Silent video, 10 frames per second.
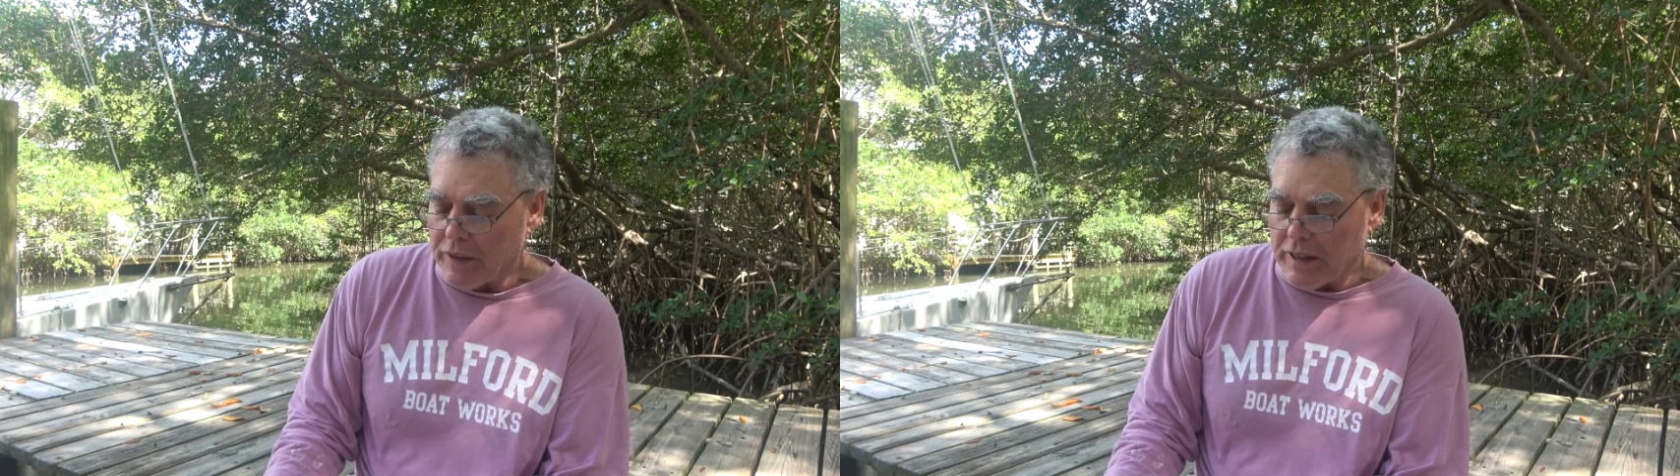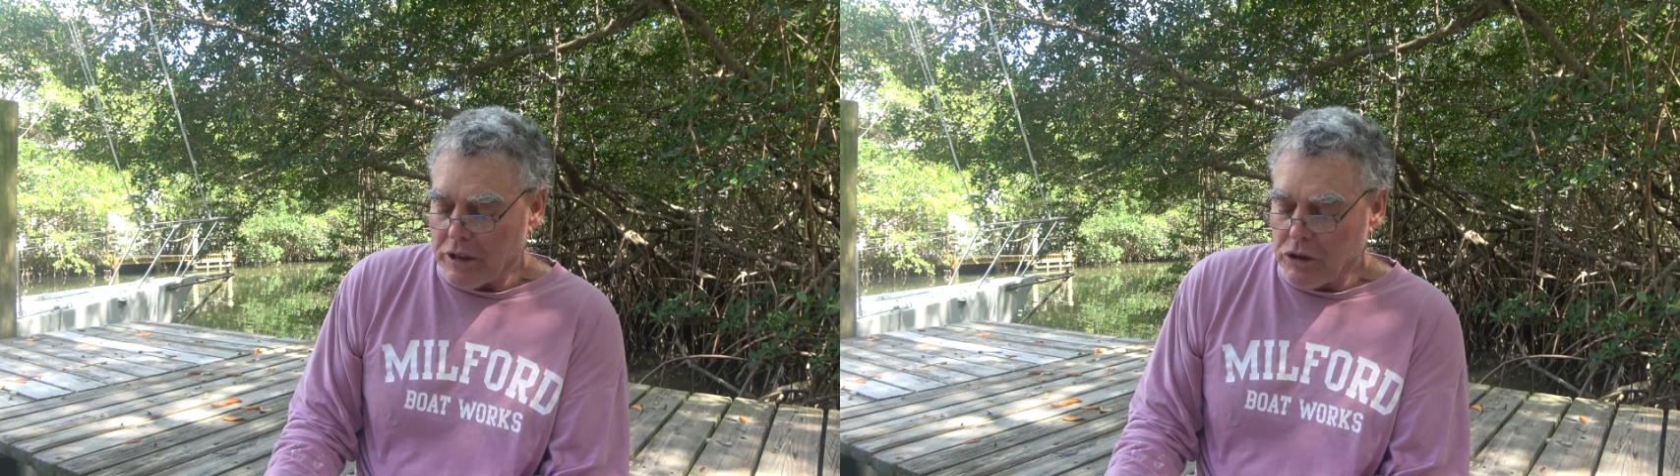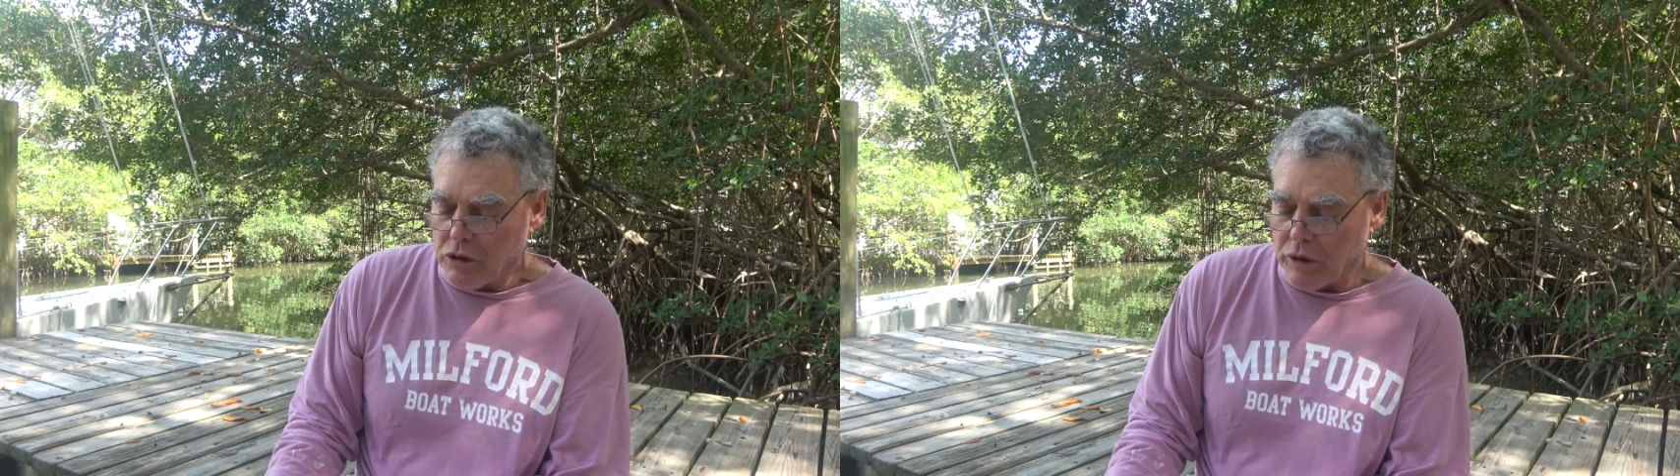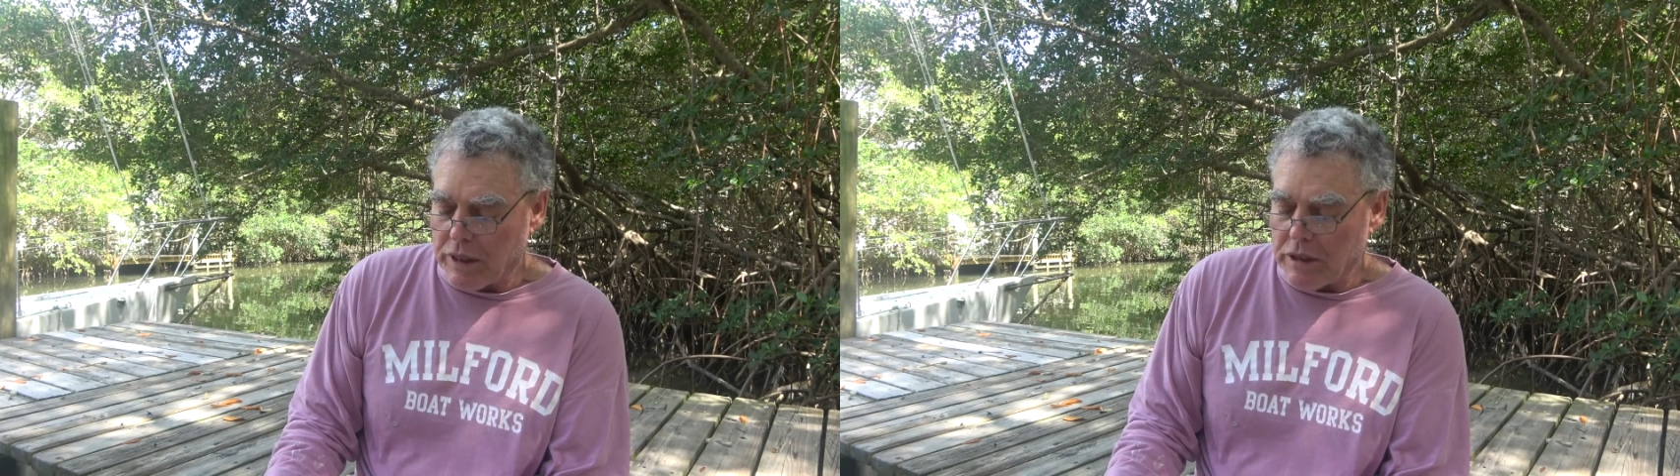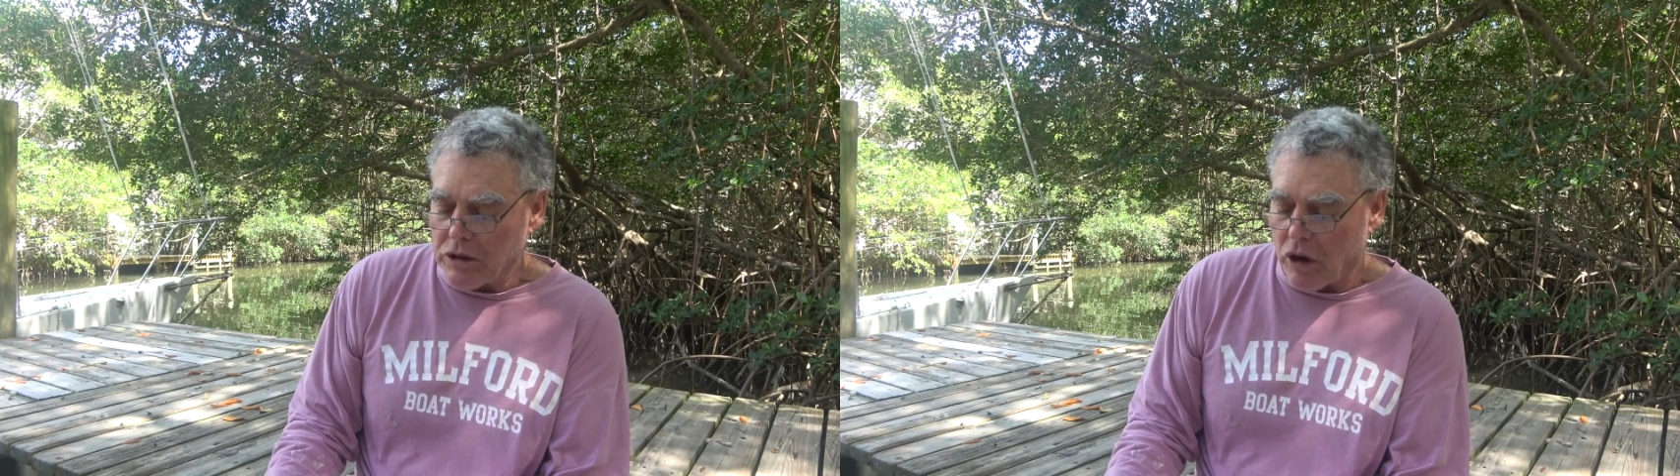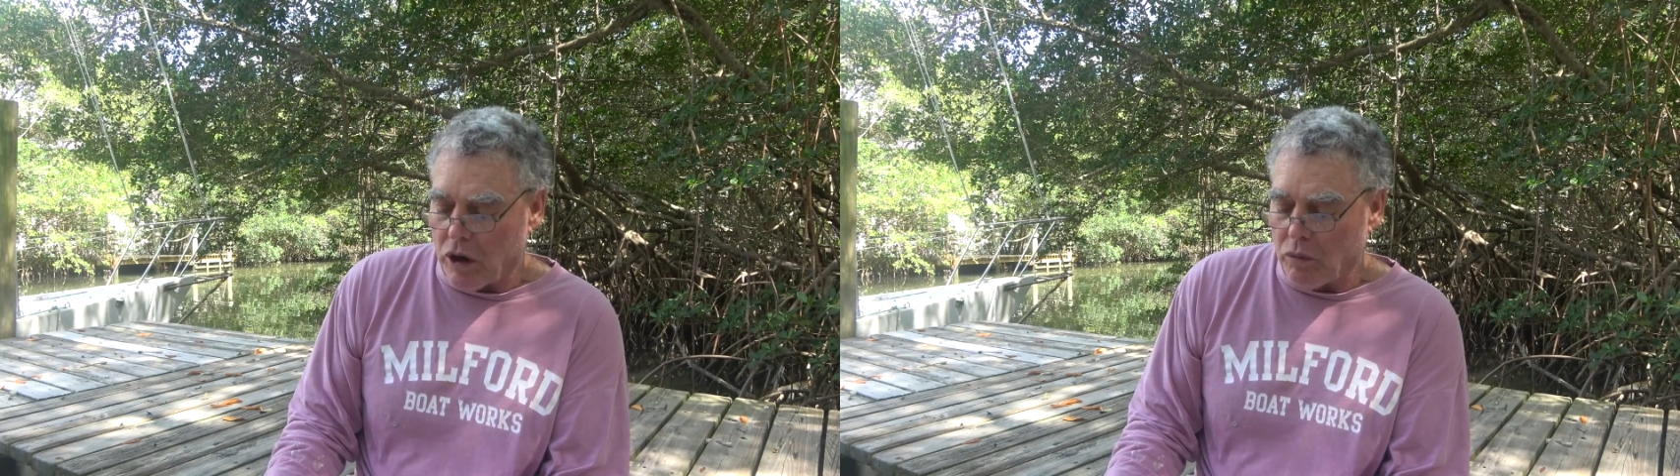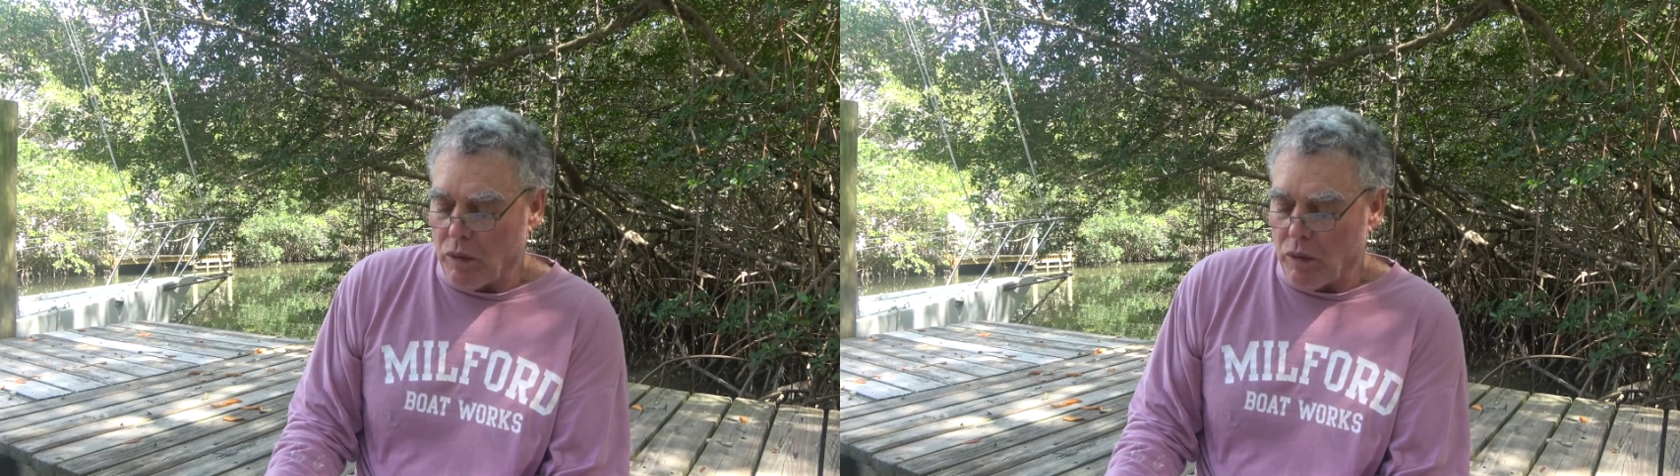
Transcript: These trees are